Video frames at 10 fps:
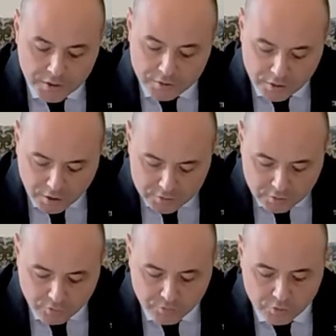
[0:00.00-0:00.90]
the
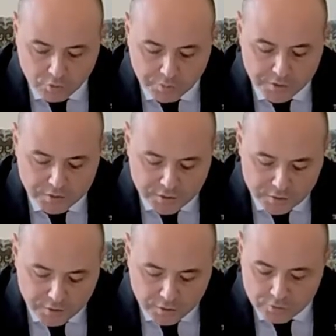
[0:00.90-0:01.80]
Council of Europe,
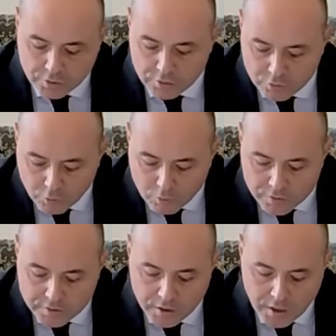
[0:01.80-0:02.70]
etc., to
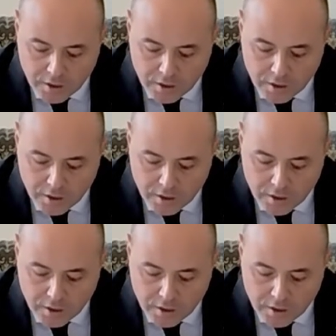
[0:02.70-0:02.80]
endorse